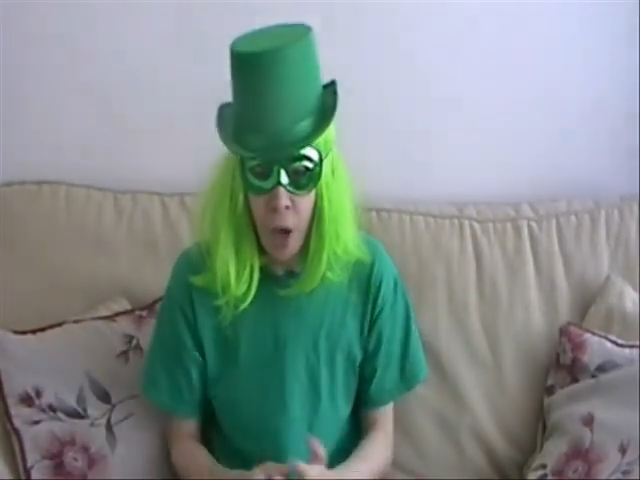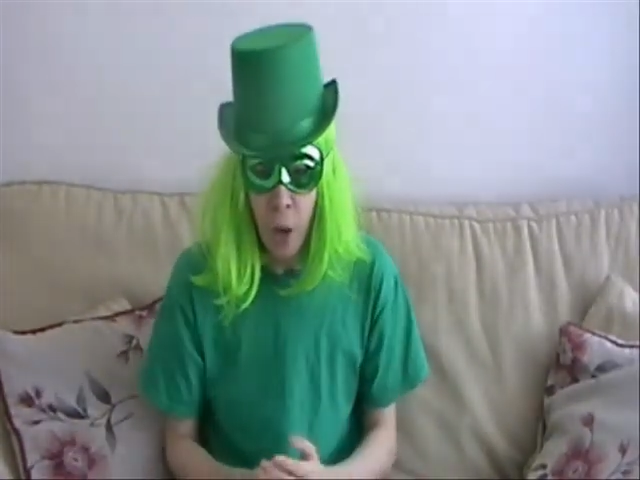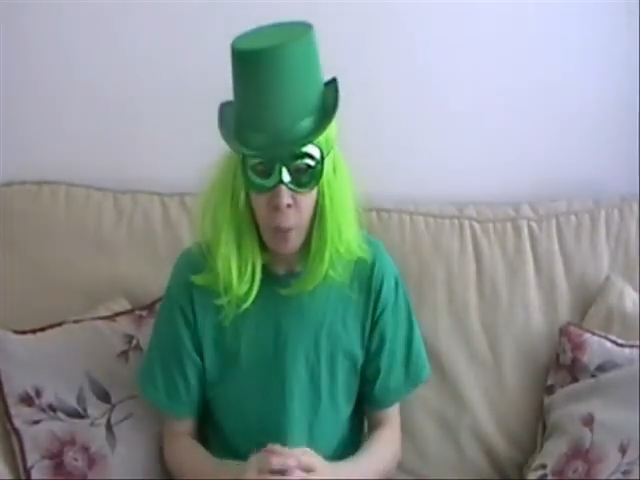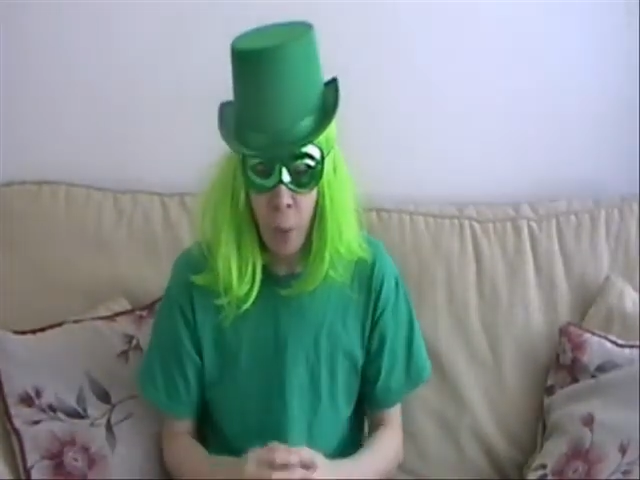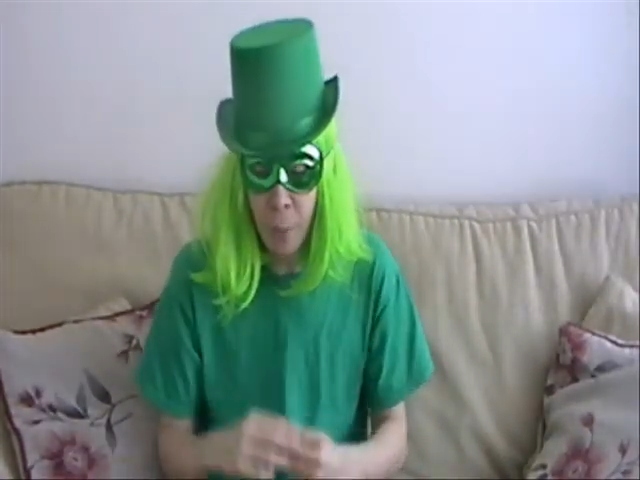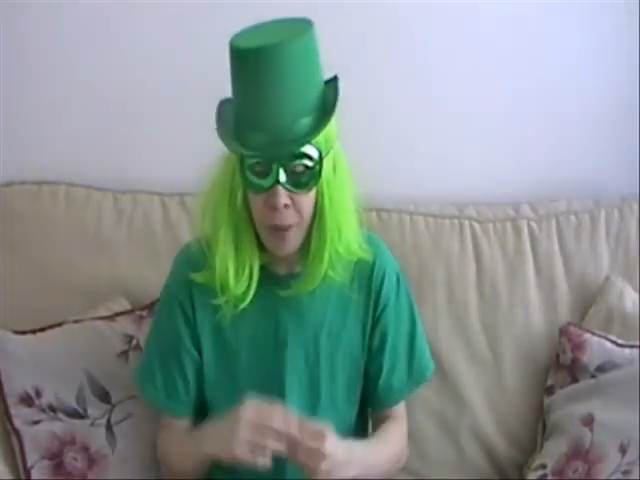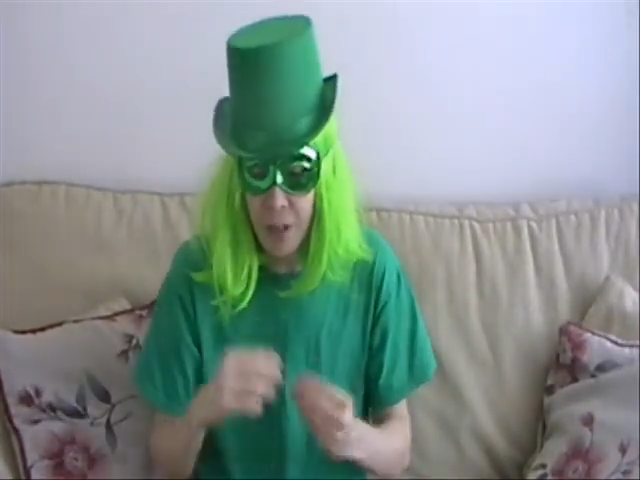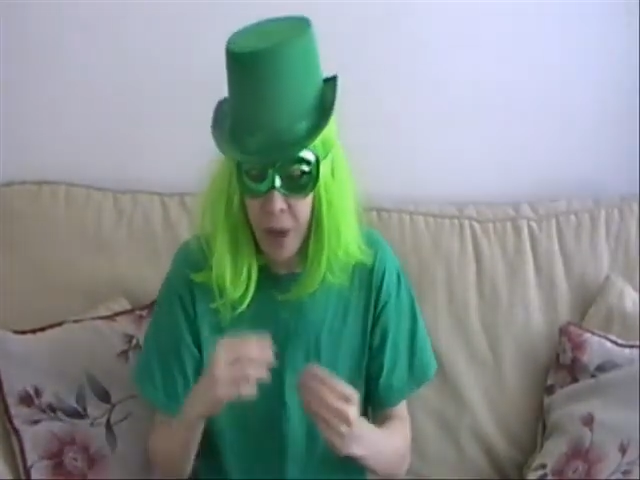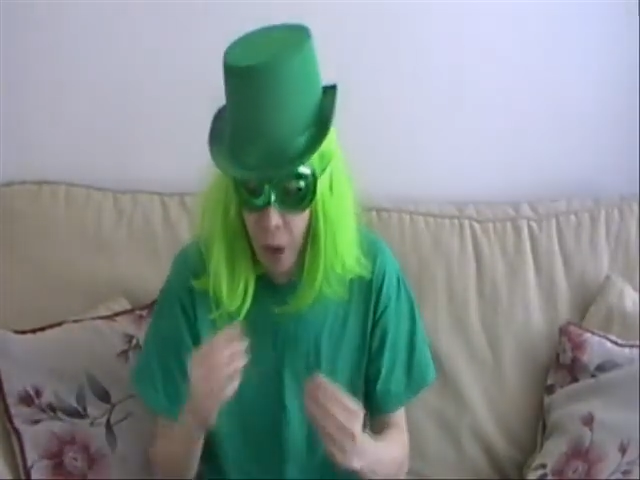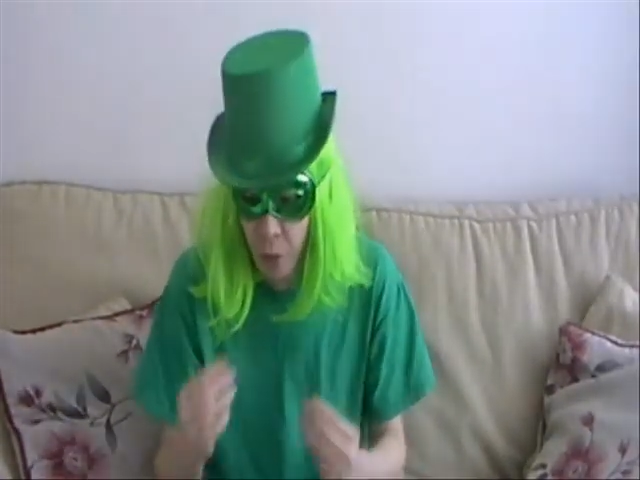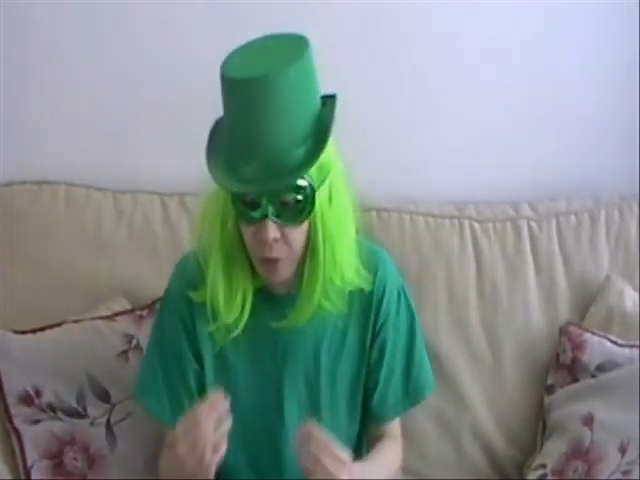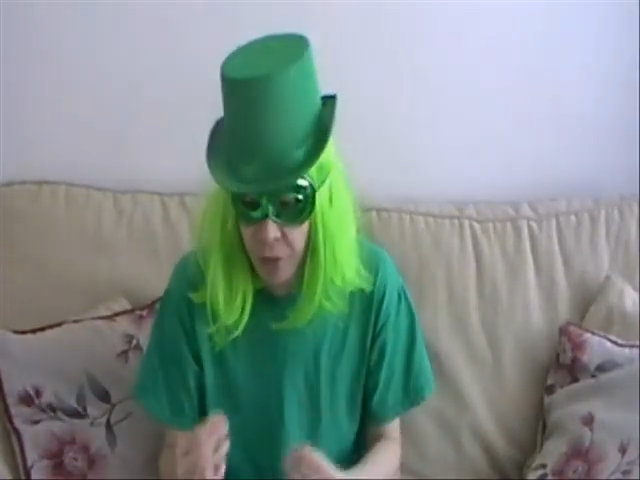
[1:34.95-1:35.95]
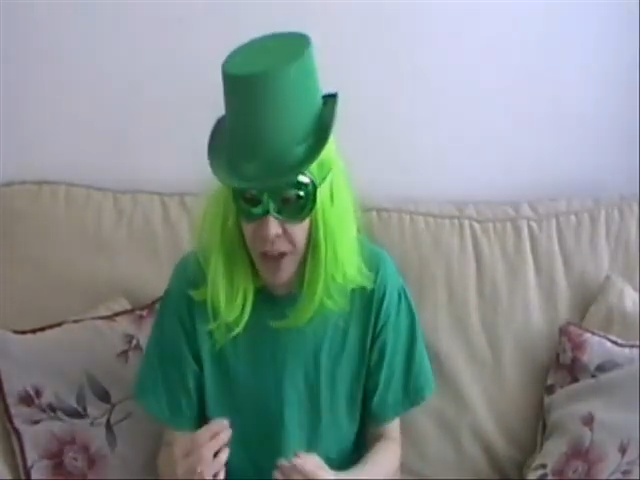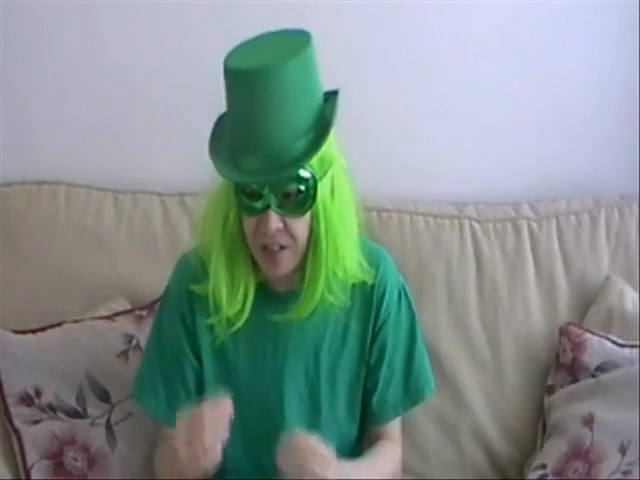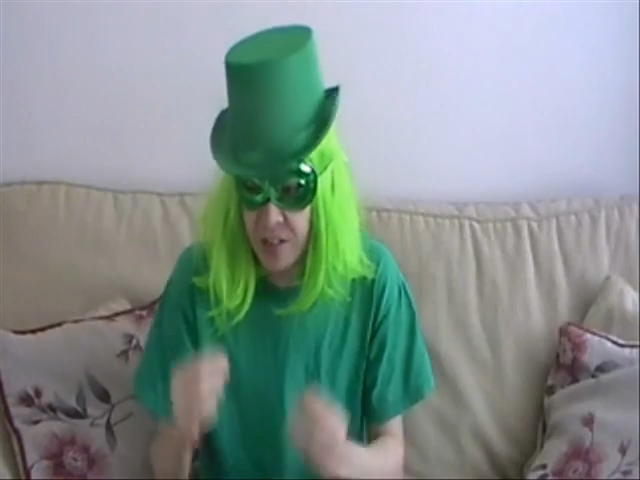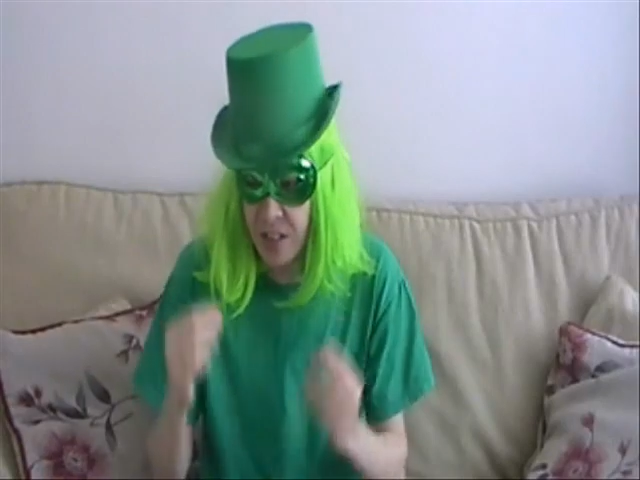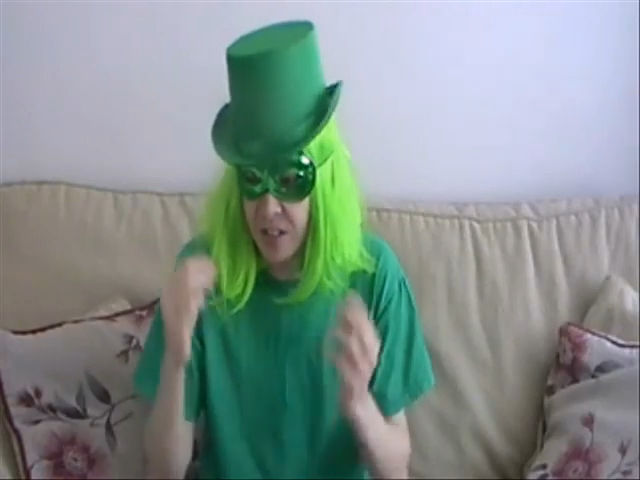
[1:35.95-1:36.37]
when we know that the